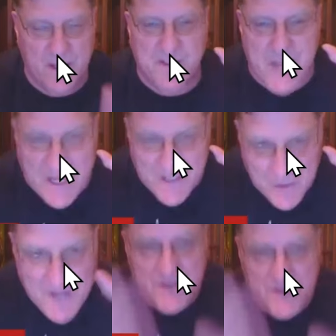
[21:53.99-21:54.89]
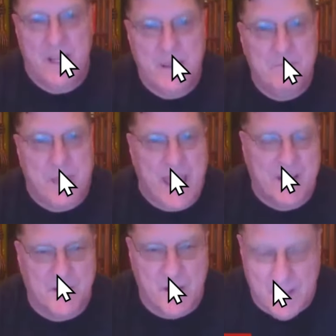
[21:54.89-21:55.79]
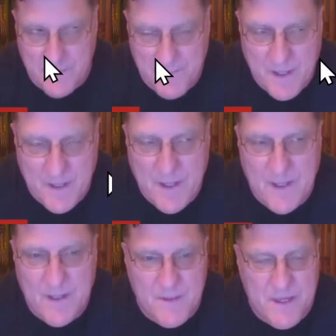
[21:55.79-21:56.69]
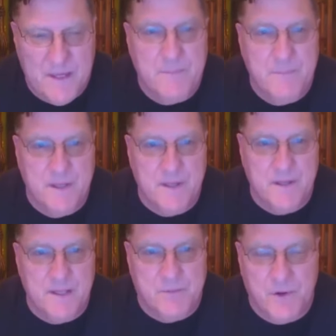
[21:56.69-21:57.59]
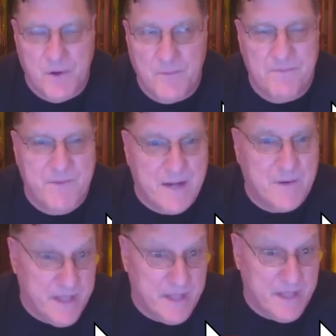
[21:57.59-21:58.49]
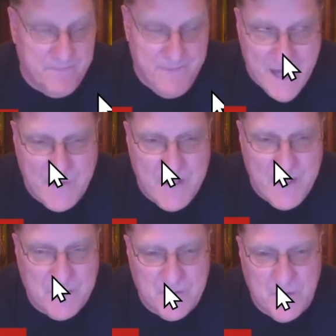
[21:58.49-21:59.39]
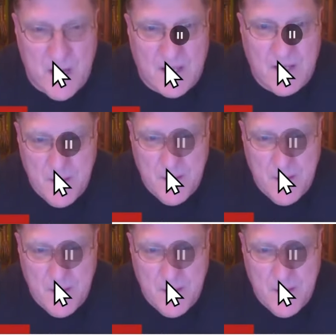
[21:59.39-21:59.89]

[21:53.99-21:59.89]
saturation impacts on the Dnipro factory. Now, the factory that was struck.